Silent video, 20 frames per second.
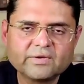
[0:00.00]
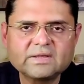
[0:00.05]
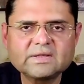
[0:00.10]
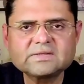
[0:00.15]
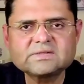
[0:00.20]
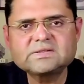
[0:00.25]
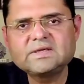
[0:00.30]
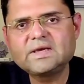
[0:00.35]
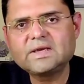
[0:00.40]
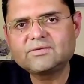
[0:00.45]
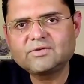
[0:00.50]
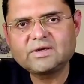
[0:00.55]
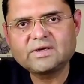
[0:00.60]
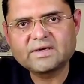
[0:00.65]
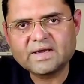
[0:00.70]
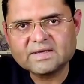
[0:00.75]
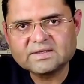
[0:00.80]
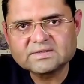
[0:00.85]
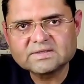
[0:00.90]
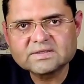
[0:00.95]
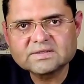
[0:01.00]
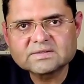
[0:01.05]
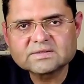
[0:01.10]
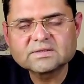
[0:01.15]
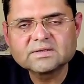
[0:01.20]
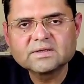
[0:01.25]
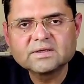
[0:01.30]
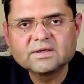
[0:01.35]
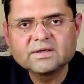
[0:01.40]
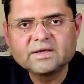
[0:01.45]
When the sea level
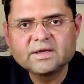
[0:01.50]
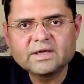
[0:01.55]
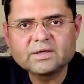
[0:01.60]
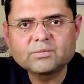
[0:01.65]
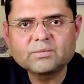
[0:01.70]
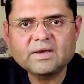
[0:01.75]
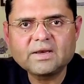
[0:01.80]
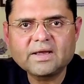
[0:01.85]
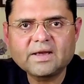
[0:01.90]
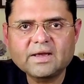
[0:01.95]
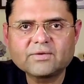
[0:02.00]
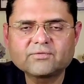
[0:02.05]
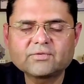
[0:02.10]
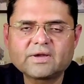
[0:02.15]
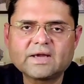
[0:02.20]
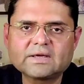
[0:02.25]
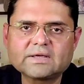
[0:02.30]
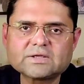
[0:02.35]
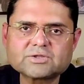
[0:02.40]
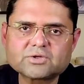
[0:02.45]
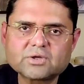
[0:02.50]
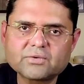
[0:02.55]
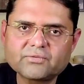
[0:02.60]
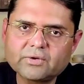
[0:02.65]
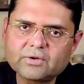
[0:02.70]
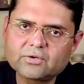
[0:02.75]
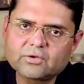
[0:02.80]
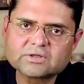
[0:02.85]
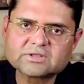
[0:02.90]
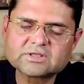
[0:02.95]
rises, it will have
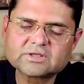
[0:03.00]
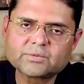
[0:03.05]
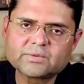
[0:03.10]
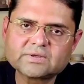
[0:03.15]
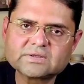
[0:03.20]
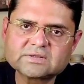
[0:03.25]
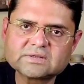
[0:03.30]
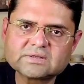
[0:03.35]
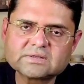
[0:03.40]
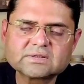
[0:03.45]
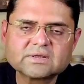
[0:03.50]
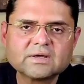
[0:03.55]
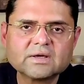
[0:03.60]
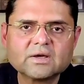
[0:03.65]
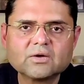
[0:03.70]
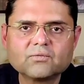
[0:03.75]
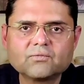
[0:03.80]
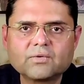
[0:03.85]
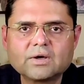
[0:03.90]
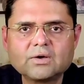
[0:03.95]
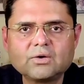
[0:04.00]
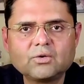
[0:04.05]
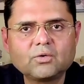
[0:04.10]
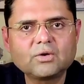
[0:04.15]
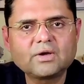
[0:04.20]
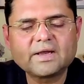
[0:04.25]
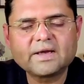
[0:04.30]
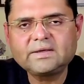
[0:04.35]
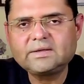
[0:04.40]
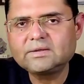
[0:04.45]
catastrophic consequences for
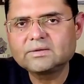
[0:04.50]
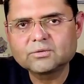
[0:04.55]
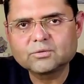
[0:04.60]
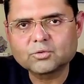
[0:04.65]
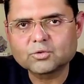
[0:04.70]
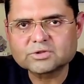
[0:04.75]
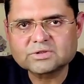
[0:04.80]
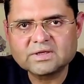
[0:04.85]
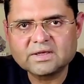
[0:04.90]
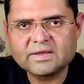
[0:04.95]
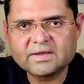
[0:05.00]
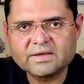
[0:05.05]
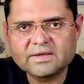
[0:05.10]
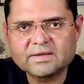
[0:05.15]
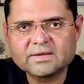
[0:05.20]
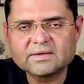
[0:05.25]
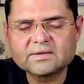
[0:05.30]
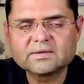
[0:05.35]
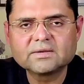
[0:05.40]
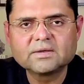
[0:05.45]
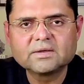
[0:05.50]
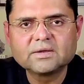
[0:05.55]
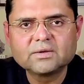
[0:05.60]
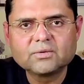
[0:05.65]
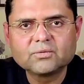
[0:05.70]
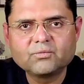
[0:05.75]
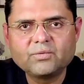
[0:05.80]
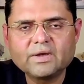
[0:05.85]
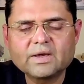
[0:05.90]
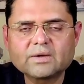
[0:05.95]
low-lying coastal area.
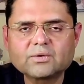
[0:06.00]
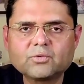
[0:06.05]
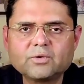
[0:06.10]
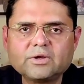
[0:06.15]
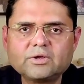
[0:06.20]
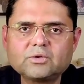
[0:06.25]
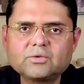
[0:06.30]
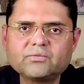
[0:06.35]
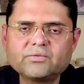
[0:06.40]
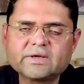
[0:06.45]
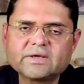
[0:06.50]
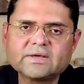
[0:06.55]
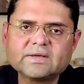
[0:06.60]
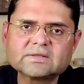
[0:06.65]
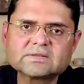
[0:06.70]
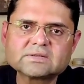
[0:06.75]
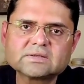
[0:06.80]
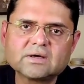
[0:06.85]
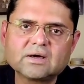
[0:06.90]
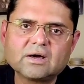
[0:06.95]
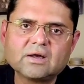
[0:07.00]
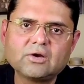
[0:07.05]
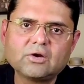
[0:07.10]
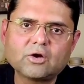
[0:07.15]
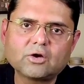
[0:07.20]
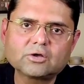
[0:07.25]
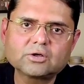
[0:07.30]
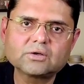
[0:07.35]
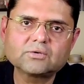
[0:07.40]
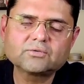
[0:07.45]
We are going to witness
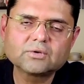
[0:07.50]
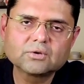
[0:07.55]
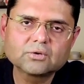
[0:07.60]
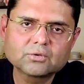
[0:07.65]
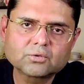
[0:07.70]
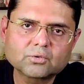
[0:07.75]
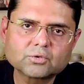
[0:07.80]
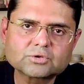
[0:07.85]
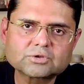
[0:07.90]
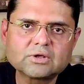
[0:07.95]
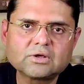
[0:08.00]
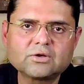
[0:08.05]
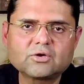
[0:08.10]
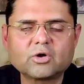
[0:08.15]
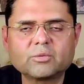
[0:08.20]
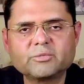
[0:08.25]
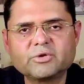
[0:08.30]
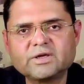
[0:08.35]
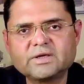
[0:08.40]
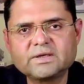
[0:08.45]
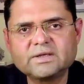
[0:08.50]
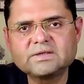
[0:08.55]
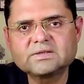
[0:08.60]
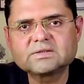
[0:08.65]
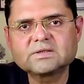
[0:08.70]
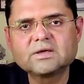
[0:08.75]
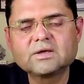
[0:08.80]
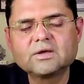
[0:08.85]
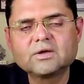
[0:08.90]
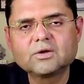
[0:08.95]
a lot of coastal
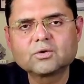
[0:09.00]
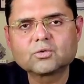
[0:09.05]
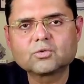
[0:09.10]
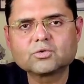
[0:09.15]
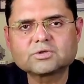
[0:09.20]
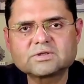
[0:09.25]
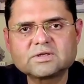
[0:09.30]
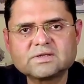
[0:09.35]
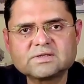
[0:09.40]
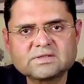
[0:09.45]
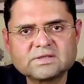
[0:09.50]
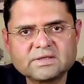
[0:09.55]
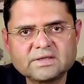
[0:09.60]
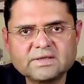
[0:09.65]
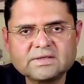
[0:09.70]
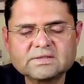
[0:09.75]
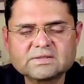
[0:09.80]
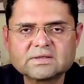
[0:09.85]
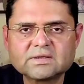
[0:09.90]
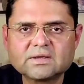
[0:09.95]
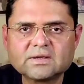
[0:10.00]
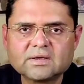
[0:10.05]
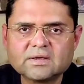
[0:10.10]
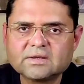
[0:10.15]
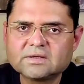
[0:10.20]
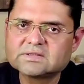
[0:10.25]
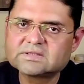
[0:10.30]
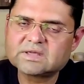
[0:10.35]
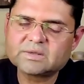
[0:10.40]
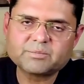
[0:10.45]
communities, coastal cities
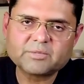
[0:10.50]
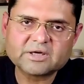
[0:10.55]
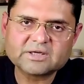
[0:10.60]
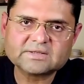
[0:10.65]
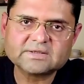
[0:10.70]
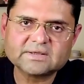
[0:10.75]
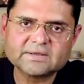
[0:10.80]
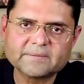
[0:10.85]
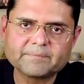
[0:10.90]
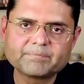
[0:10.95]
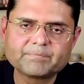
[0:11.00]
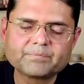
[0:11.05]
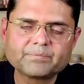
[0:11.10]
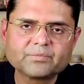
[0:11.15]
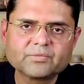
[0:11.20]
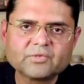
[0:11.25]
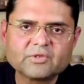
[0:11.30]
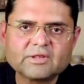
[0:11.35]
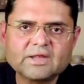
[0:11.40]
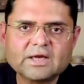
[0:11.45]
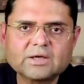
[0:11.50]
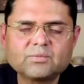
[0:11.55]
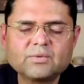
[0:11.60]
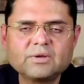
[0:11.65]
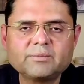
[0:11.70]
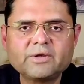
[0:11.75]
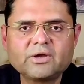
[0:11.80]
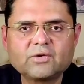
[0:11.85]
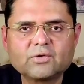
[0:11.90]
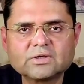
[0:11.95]
submerging.
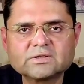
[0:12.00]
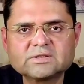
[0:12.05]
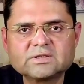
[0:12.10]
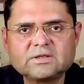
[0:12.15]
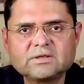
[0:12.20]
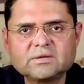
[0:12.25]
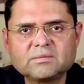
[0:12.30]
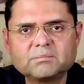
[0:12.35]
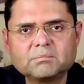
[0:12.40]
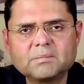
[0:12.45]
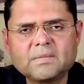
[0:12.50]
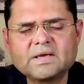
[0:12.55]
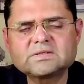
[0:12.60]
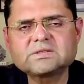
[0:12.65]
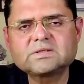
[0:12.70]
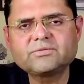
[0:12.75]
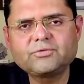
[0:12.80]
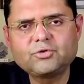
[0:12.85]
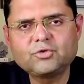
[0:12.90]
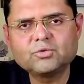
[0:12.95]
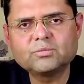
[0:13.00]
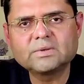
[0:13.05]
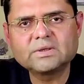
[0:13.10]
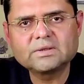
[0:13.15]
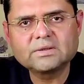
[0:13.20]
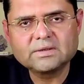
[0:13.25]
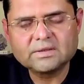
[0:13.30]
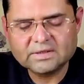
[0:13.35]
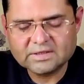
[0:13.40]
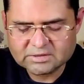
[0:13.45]
That will be causing massive
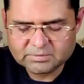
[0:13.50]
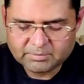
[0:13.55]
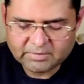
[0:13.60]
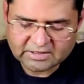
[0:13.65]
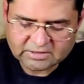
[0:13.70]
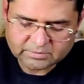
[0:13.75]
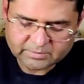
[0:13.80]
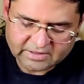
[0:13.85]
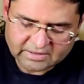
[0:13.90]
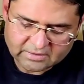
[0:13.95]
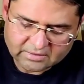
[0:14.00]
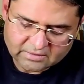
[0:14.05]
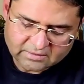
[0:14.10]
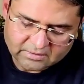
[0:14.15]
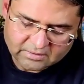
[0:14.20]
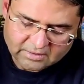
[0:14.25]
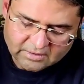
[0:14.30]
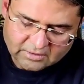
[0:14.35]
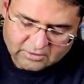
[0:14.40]
human displacement.